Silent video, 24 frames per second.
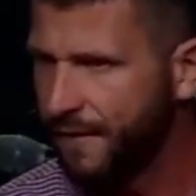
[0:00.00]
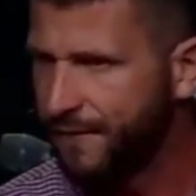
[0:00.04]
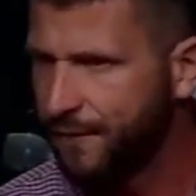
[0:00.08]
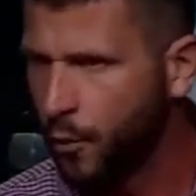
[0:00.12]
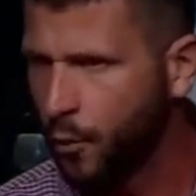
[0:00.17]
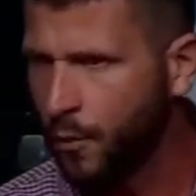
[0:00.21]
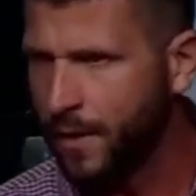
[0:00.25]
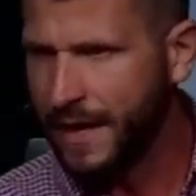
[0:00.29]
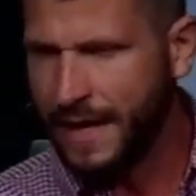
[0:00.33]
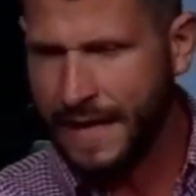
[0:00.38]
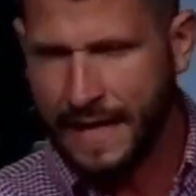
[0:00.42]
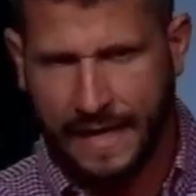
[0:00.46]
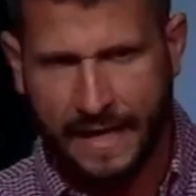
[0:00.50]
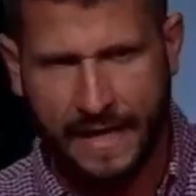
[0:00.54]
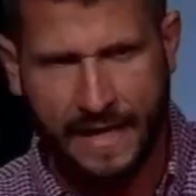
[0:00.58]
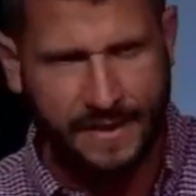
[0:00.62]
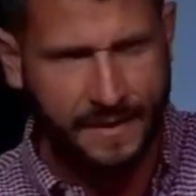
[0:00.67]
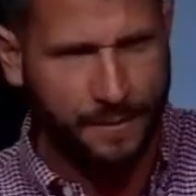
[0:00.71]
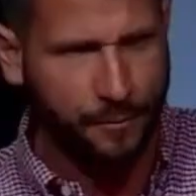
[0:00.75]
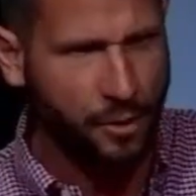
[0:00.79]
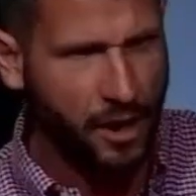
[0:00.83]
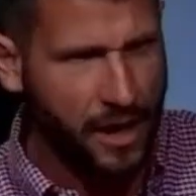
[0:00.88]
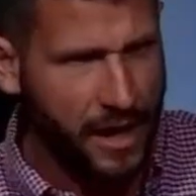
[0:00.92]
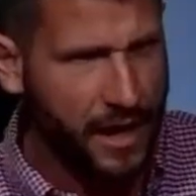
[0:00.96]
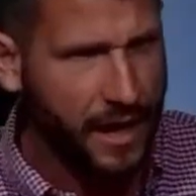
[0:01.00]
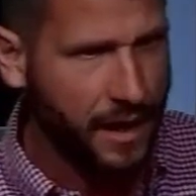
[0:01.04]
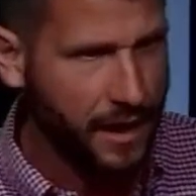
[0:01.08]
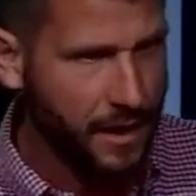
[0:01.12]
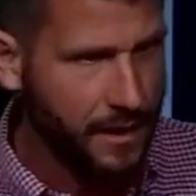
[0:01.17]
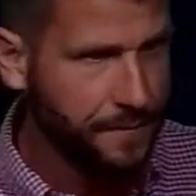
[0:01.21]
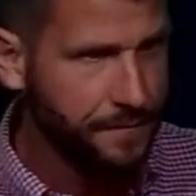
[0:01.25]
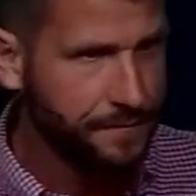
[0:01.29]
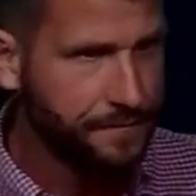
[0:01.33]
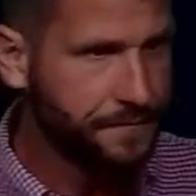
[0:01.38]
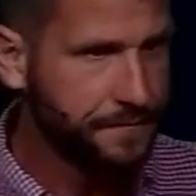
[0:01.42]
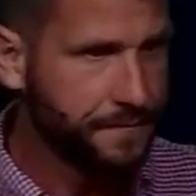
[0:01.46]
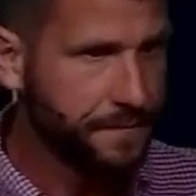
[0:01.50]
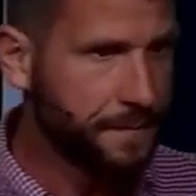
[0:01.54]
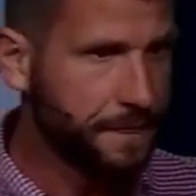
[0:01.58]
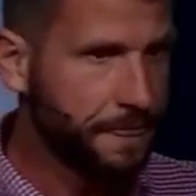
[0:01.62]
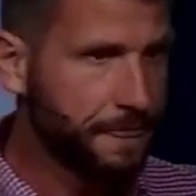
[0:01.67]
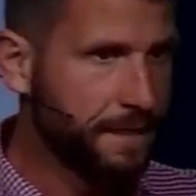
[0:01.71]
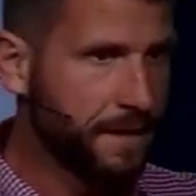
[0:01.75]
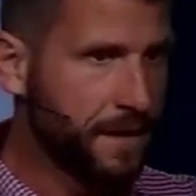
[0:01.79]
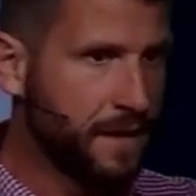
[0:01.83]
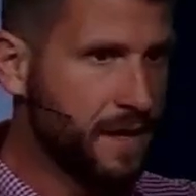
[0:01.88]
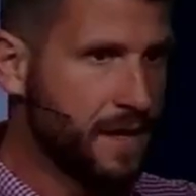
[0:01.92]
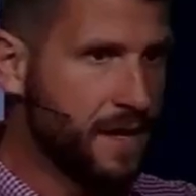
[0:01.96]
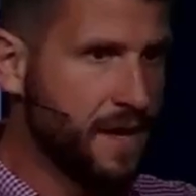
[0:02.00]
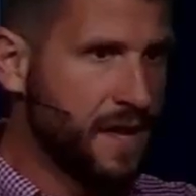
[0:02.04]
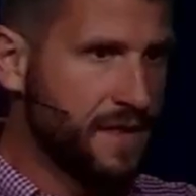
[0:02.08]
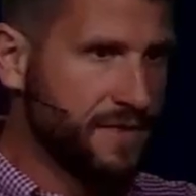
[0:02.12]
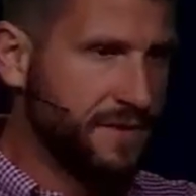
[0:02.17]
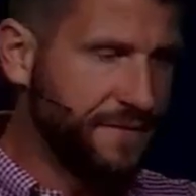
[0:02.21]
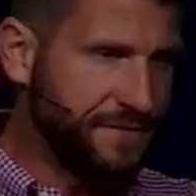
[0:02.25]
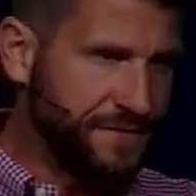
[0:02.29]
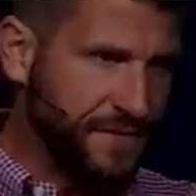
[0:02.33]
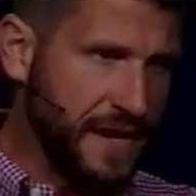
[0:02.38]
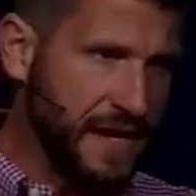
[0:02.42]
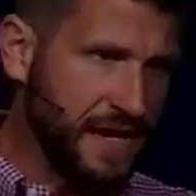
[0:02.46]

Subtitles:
before eating the bread. The